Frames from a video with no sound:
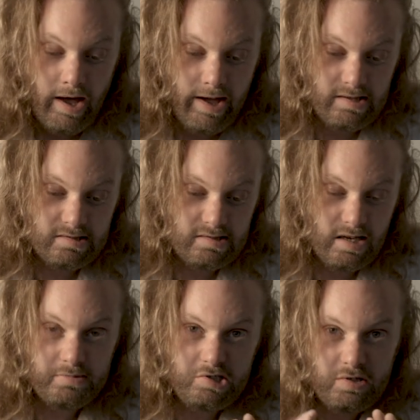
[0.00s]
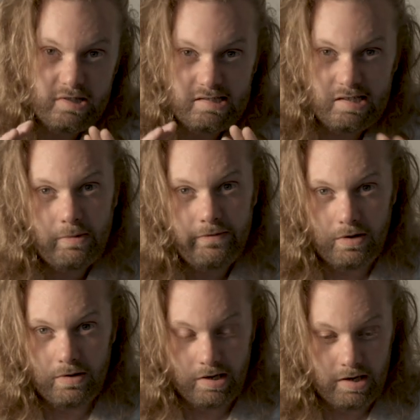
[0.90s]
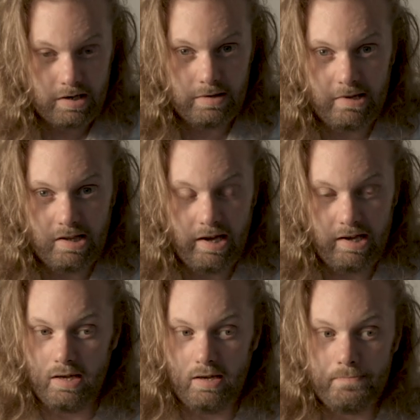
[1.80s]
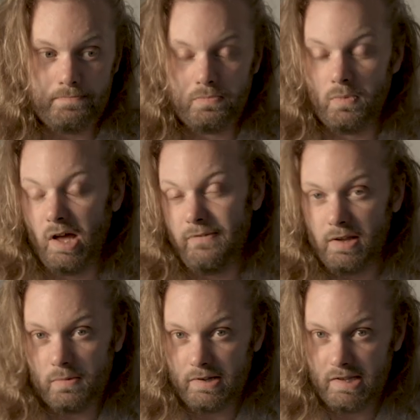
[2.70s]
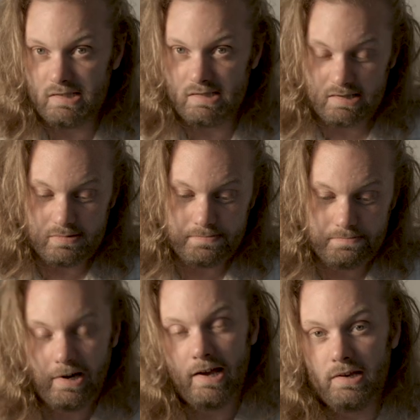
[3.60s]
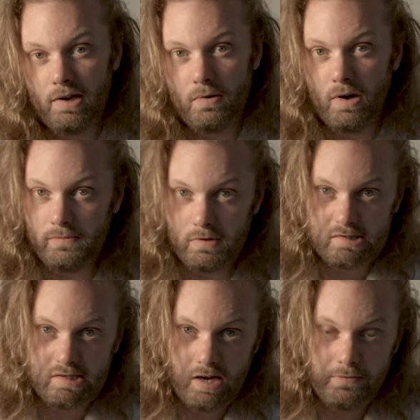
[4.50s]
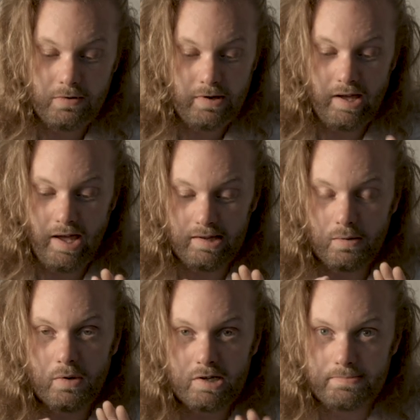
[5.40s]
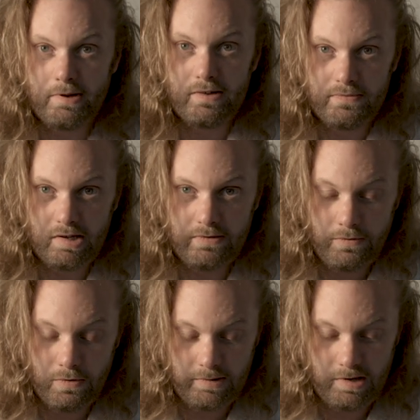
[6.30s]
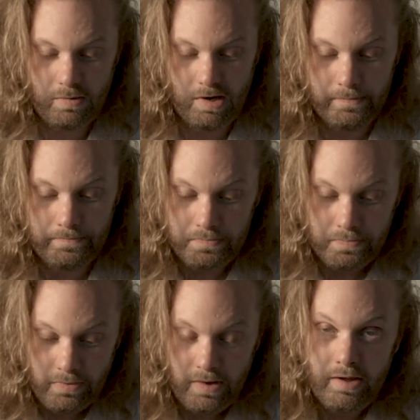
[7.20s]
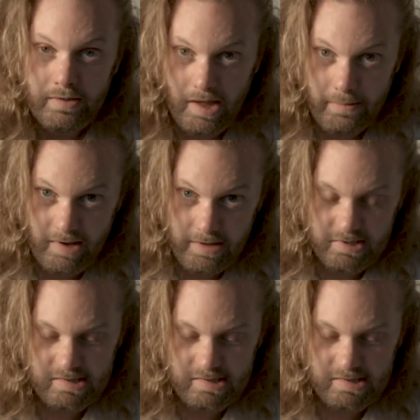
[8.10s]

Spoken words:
And I'm sure there's some of you that are going to be like, I've had one of these since it was brand new, I've looked after it, and it works perfectly for me. Well, that may be